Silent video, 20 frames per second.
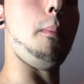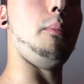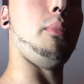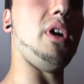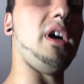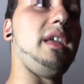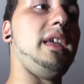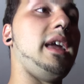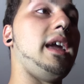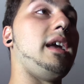
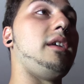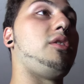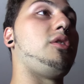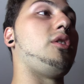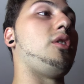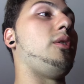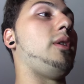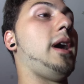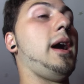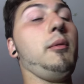But yeah,
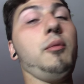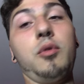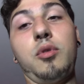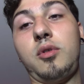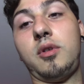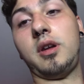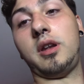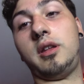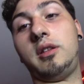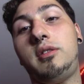so I
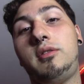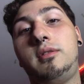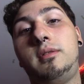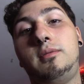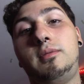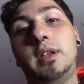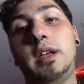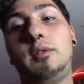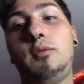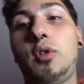was gonna
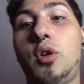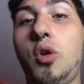like